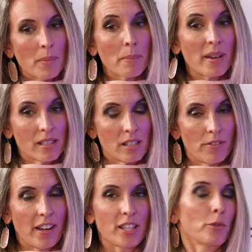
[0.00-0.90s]
My best
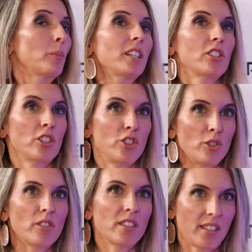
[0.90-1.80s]
advice would be to
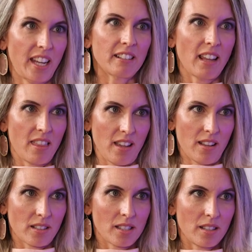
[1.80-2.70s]
do the scary
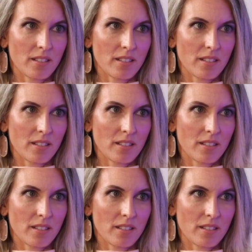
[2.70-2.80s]
things.